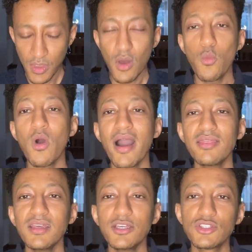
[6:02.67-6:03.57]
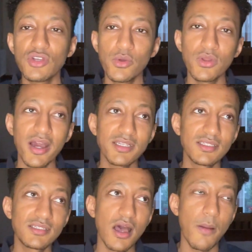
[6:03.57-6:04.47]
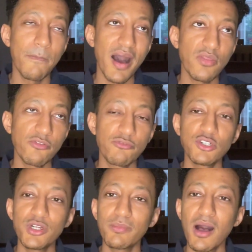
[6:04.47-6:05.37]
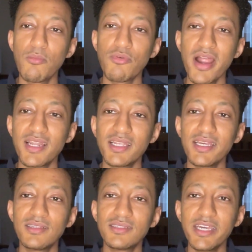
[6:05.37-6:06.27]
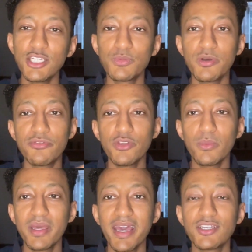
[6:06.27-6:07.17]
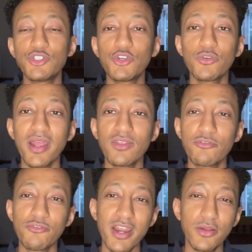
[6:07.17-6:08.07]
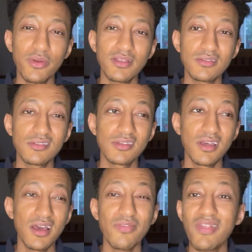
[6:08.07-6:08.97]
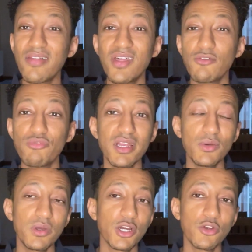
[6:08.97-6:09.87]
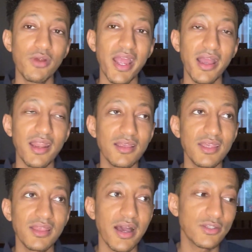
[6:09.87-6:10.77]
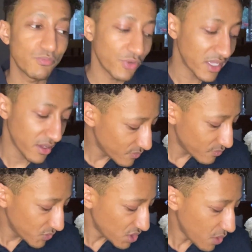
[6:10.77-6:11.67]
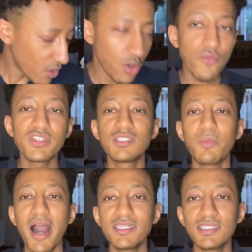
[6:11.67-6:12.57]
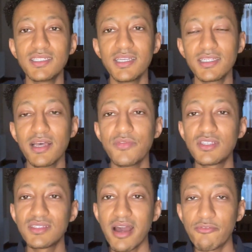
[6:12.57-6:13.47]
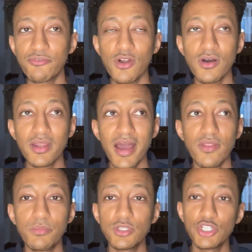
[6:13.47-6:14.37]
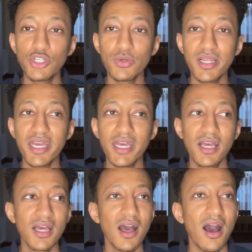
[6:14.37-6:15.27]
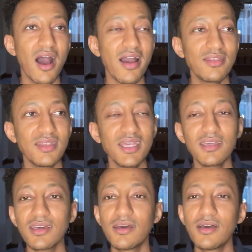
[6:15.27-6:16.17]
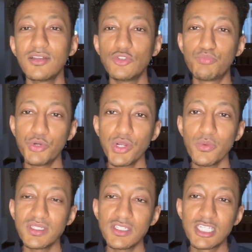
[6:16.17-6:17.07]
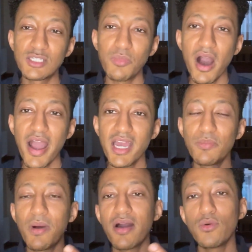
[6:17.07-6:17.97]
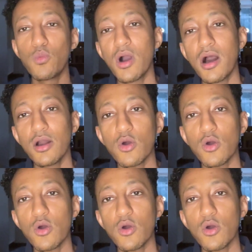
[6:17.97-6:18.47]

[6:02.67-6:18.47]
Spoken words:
What I think is so nice about the Frederic Malle brand is each perfumer gets to create the fragrance that they really want to create, and I think that's brilliant. You know, a lot of the spices in this, like the saffron and the patchouli, I think Bruno was inspired by the work